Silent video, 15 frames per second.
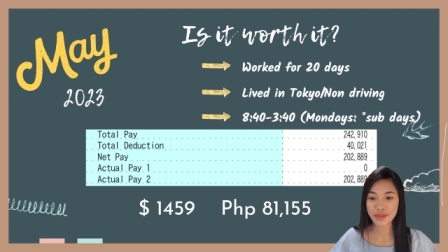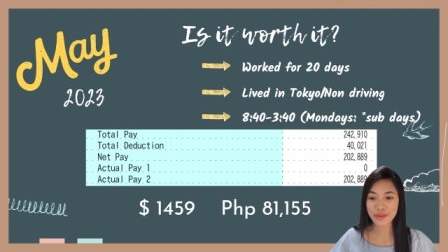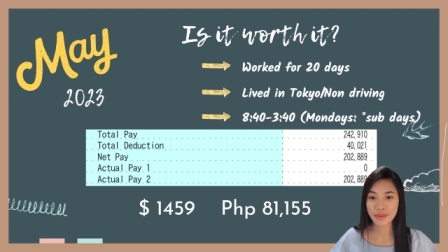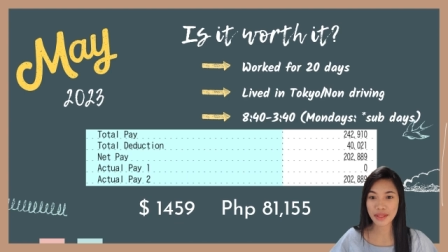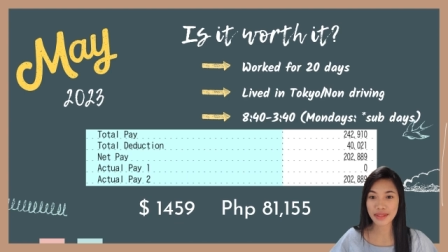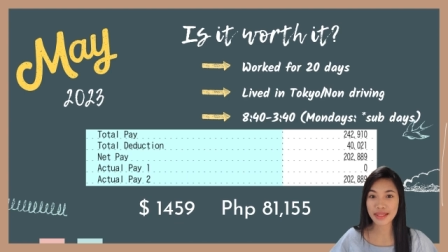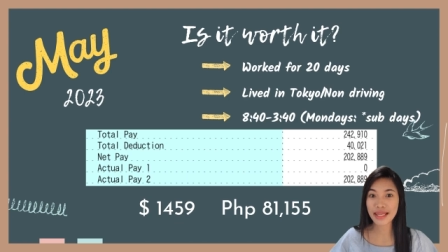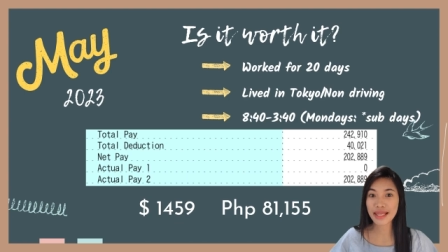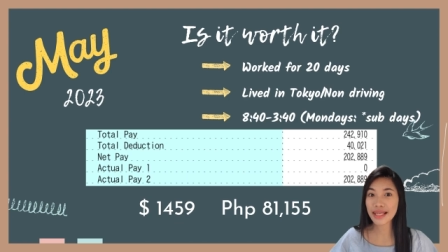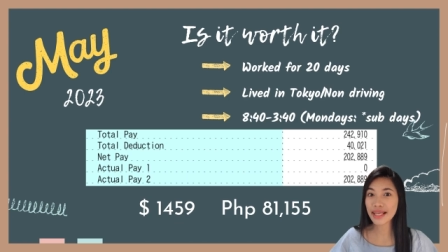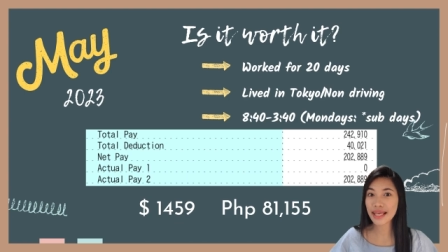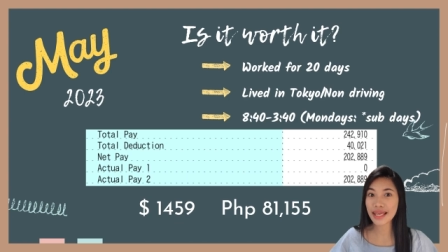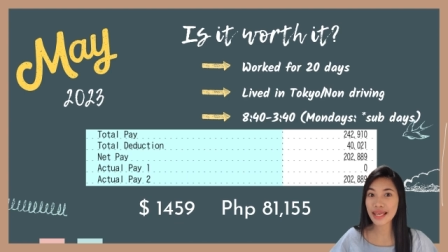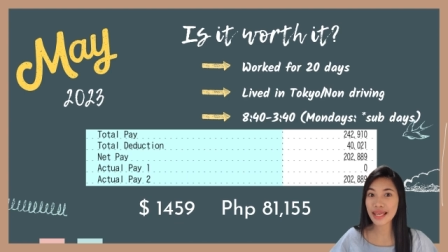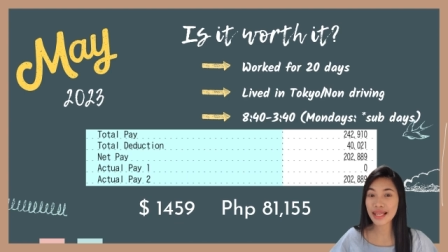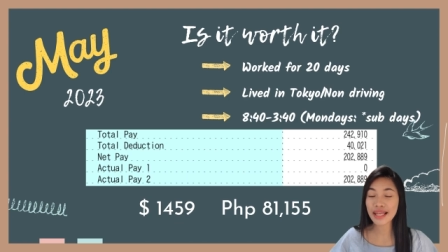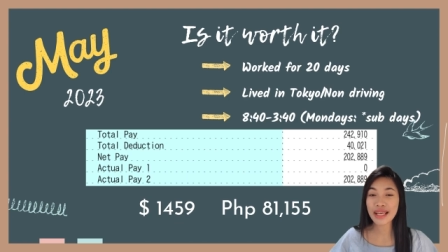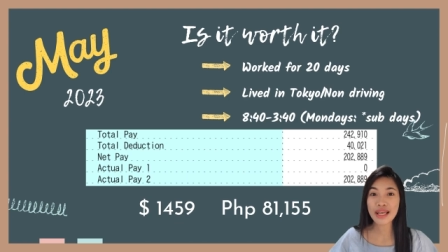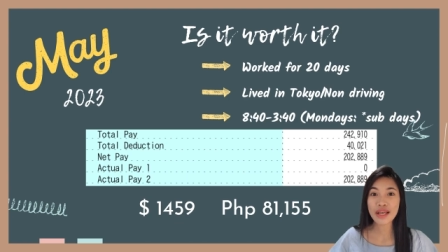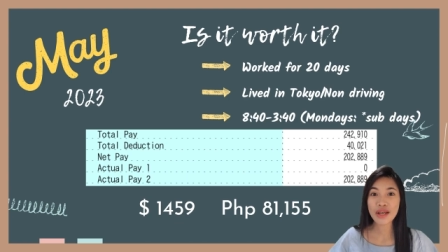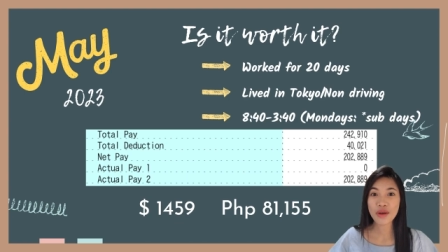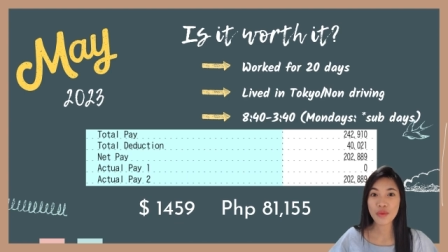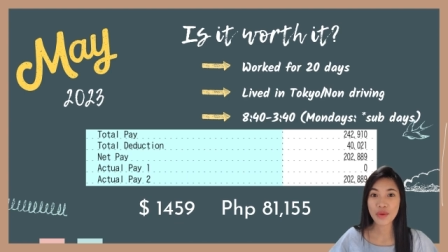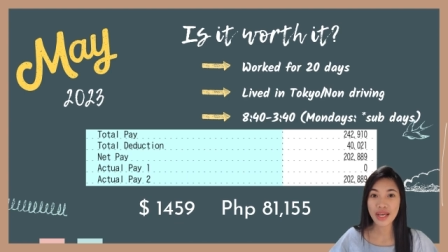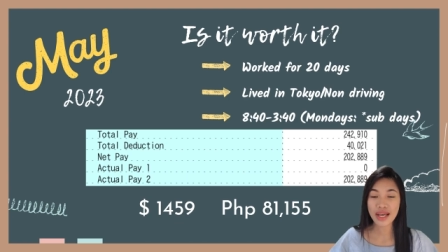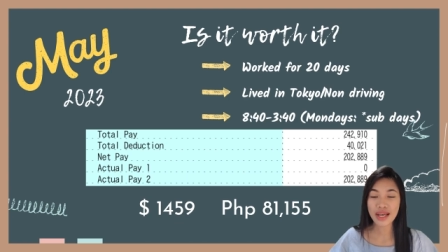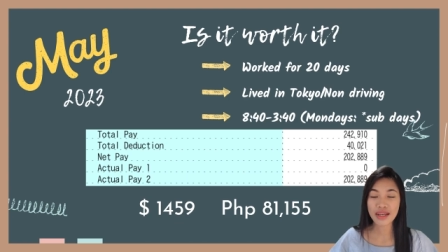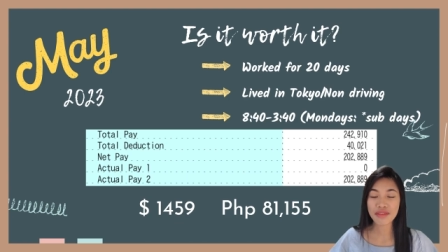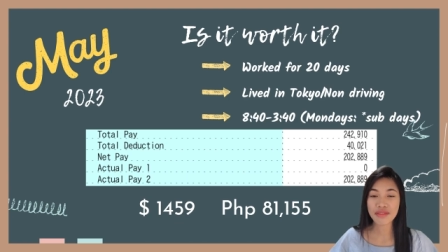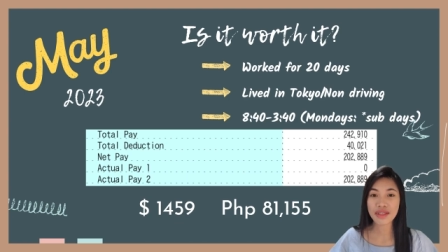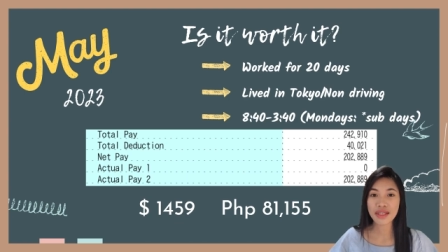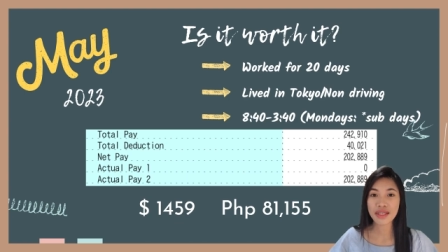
But then again, we have